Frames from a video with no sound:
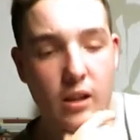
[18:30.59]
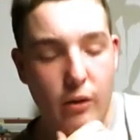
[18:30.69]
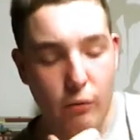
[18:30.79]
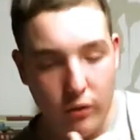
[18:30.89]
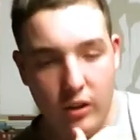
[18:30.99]

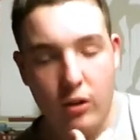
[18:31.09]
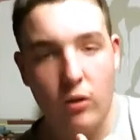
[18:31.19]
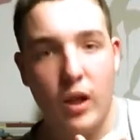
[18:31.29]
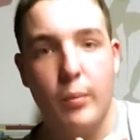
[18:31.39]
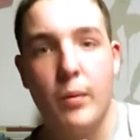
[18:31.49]
They really
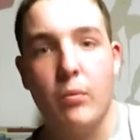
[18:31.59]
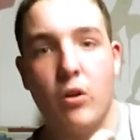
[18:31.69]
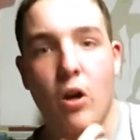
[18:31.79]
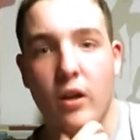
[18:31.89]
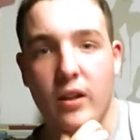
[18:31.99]
don't like
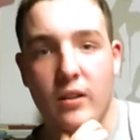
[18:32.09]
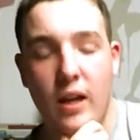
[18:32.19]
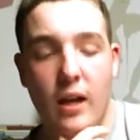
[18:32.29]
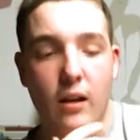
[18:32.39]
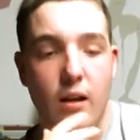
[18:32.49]
people calling it
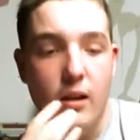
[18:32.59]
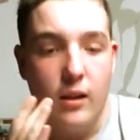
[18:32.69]
that.